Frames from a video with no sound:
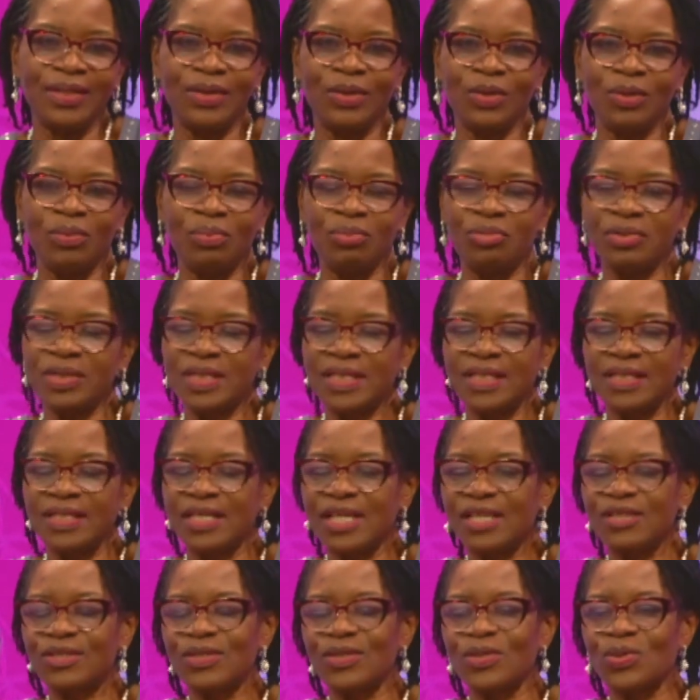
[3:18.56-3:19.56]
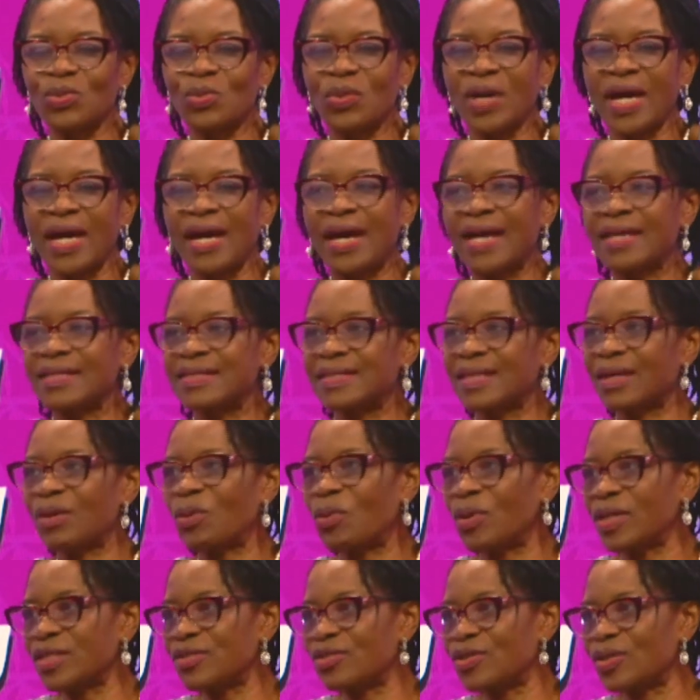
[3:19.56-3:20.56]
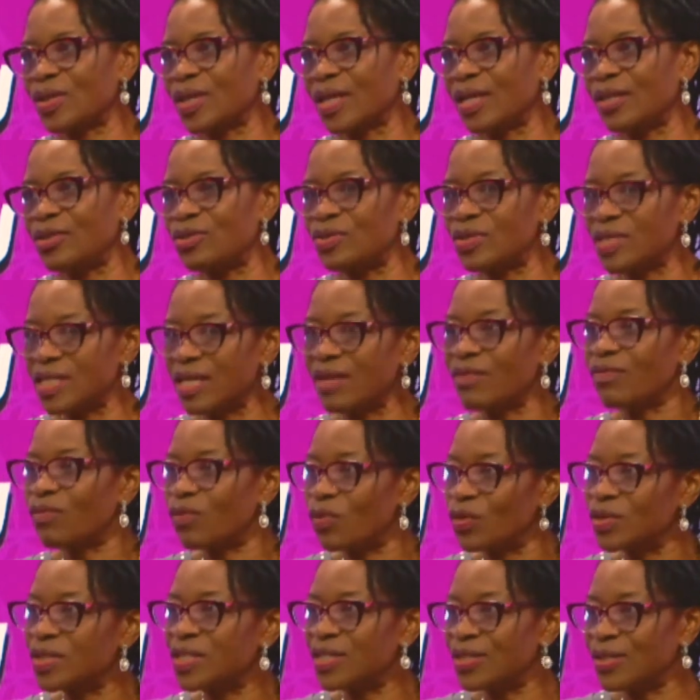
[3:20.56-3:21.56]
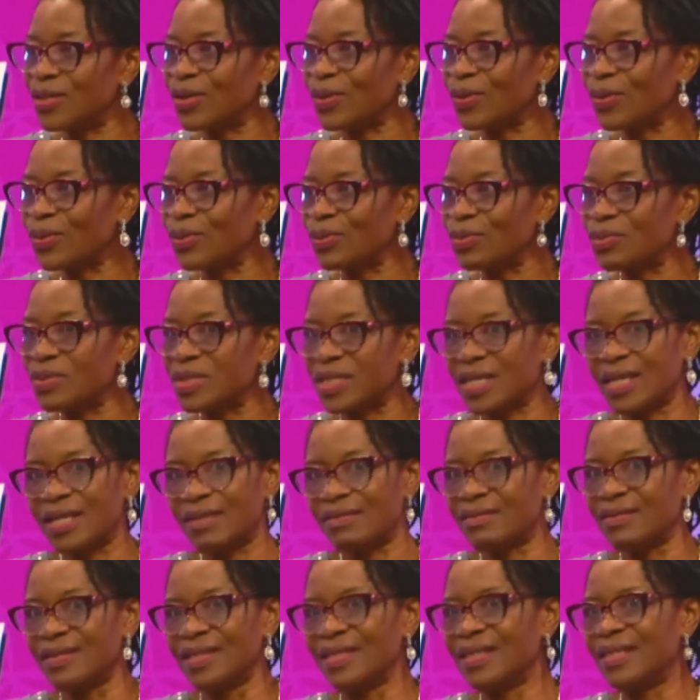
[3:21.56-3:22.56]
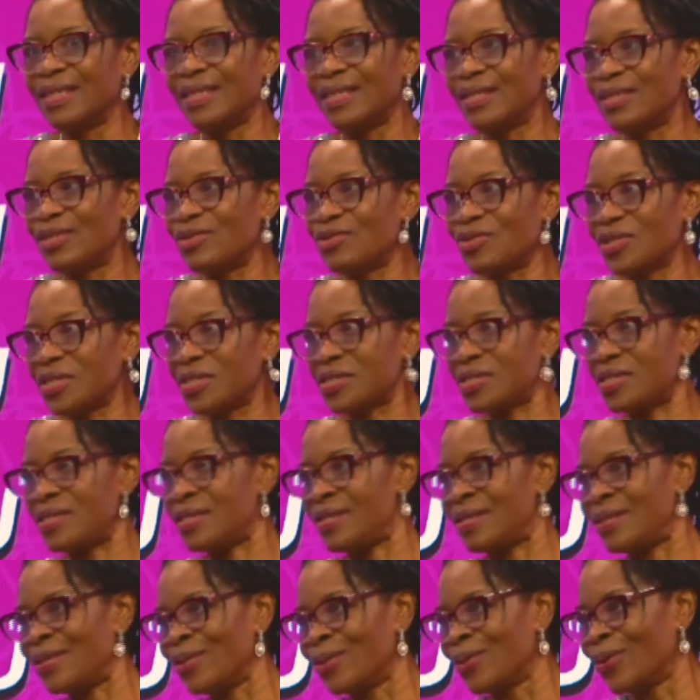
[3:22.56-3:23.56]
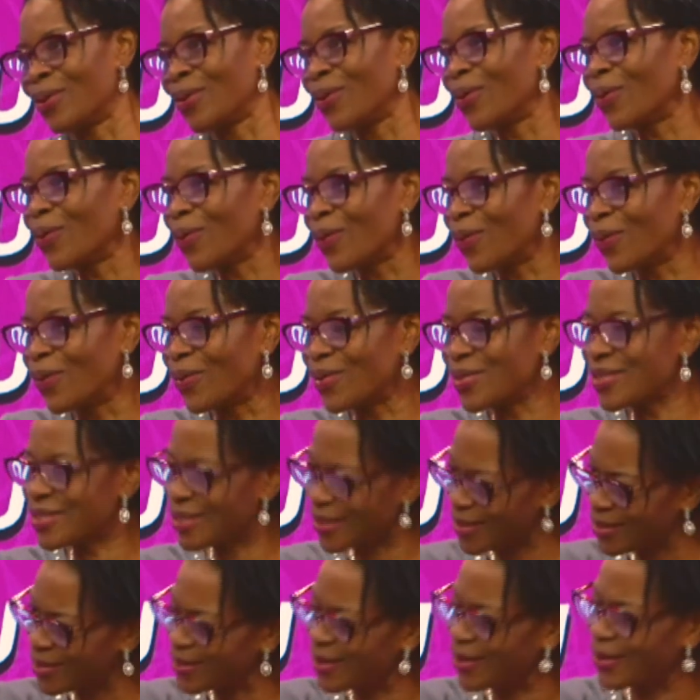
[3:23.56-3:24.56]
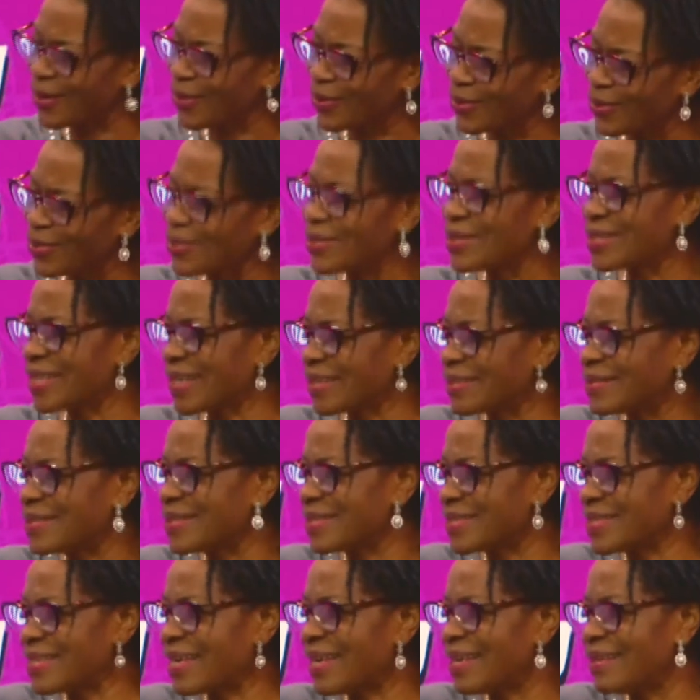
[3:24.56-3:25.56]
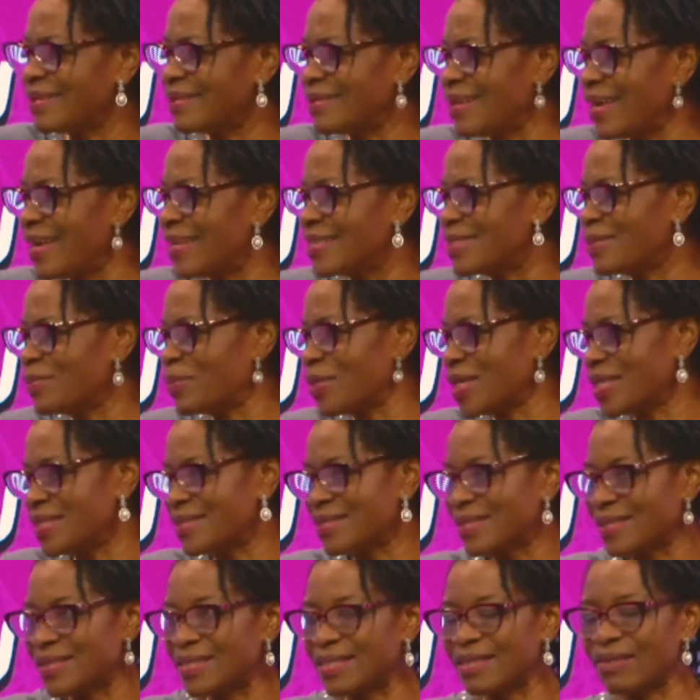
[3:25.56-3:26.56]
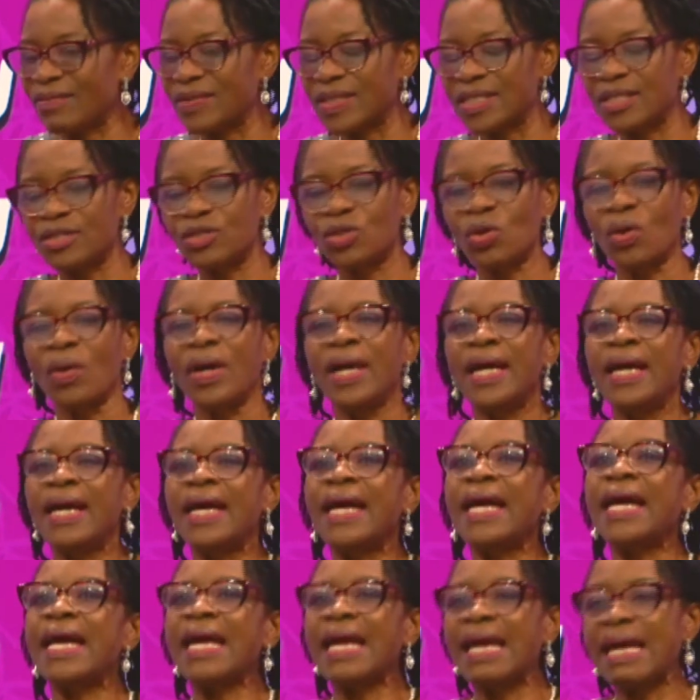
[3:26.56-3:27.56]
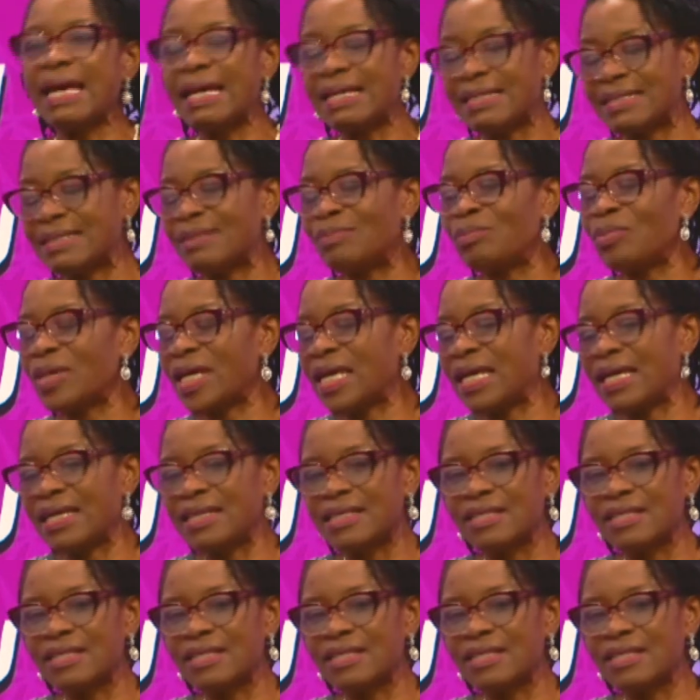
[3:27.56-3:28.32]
presentations where I ask that question, and you see a 40-year-old who's saying 60, or a 60-year-old who's actually saying aging begins at 70. So aging begins